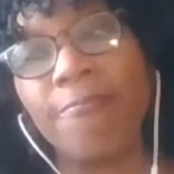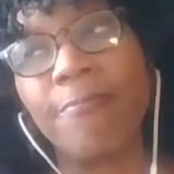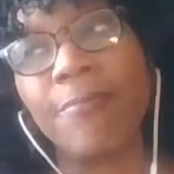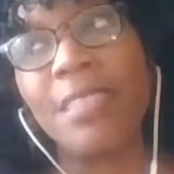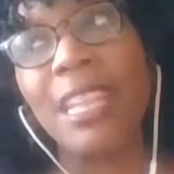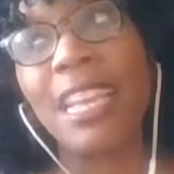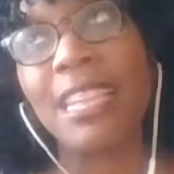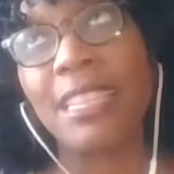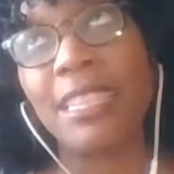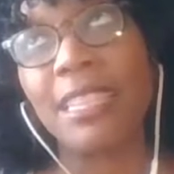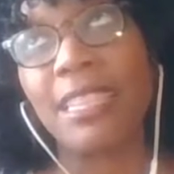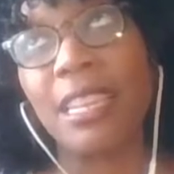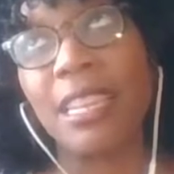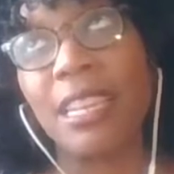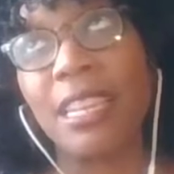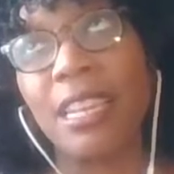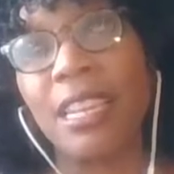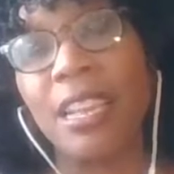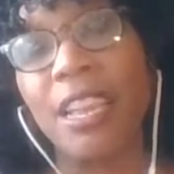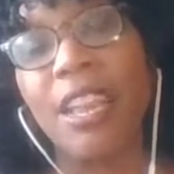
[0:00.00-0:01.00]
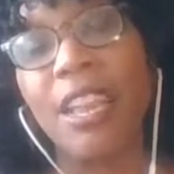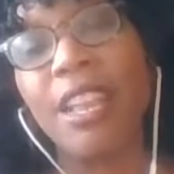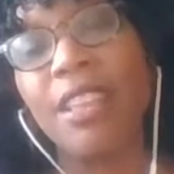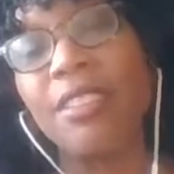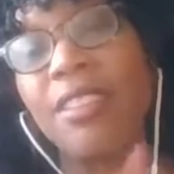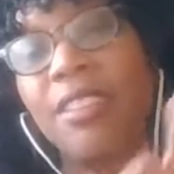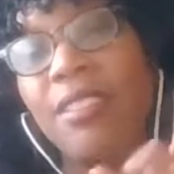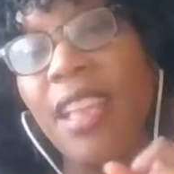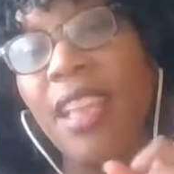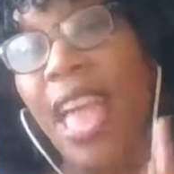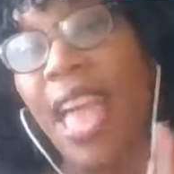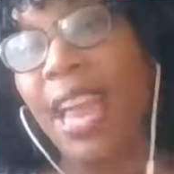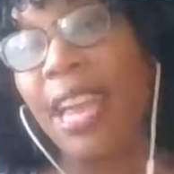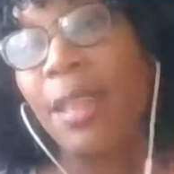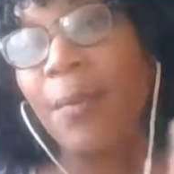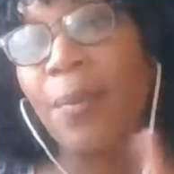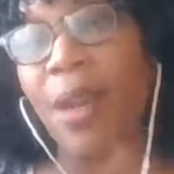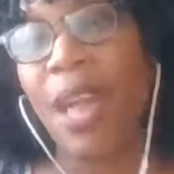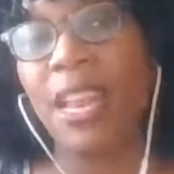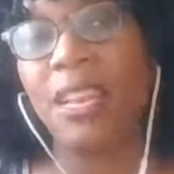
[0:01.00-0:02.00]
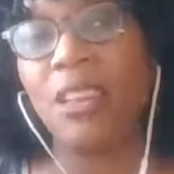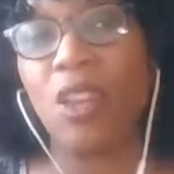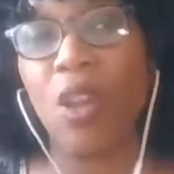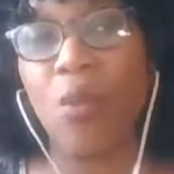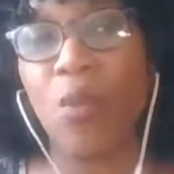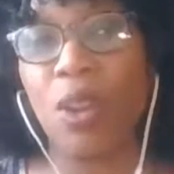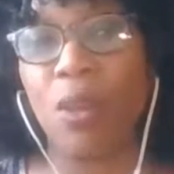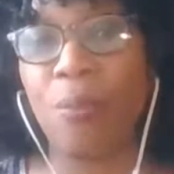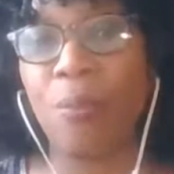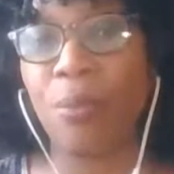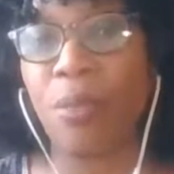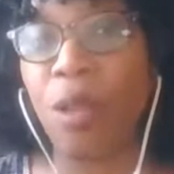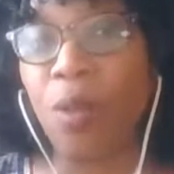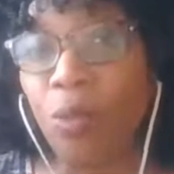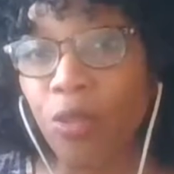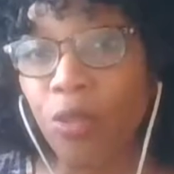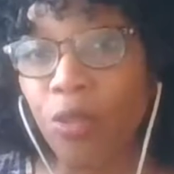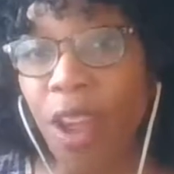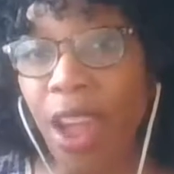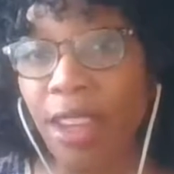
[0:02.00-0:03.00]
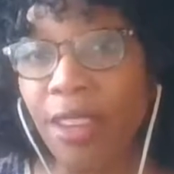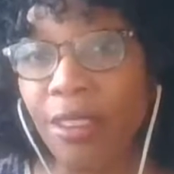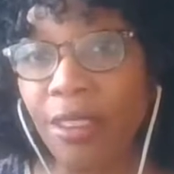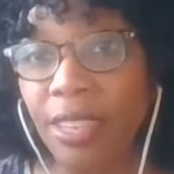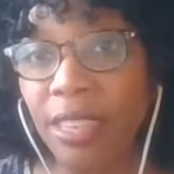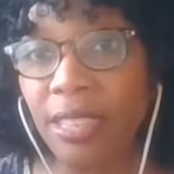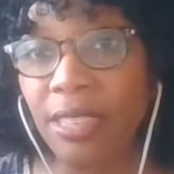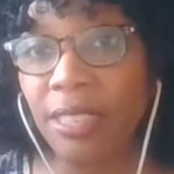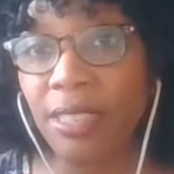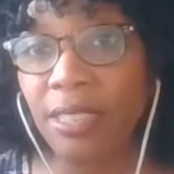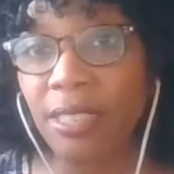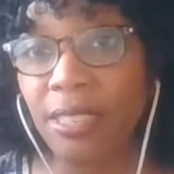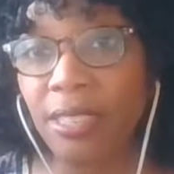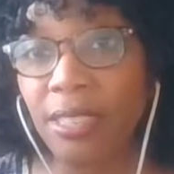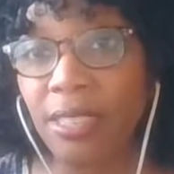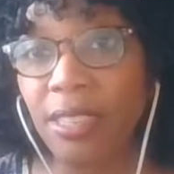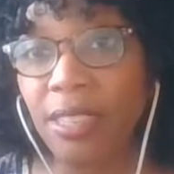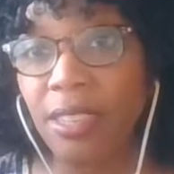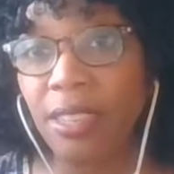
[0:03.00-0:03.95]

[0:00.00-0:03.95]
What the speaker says: Let's see. Does anybody know what a blow dryer is?